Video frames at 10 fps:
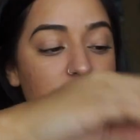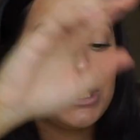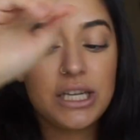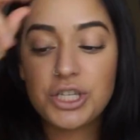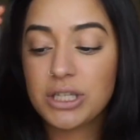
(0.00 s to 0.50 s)
she
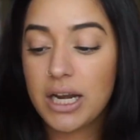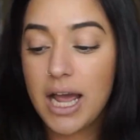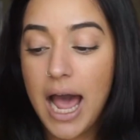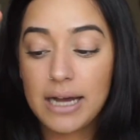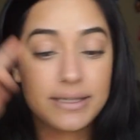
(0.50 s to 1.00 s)
said she's gonna
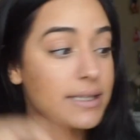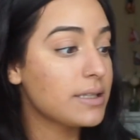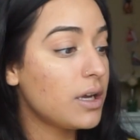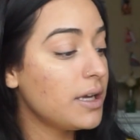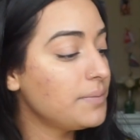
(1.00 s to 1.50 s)
ask us
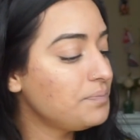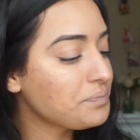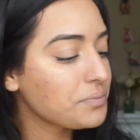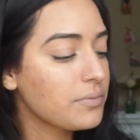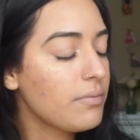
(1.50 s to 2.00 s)
on.
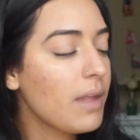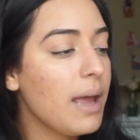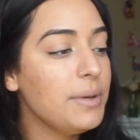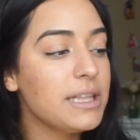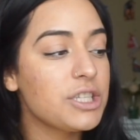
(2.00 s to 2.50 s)

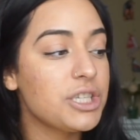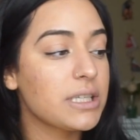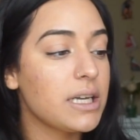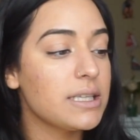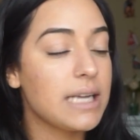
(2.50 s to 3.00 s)
That she's
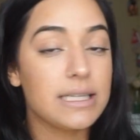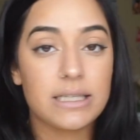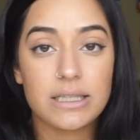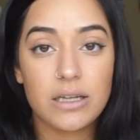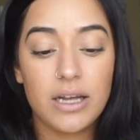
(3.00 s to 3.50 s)
gonna test
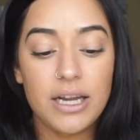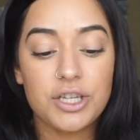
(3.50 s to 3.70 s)
us on,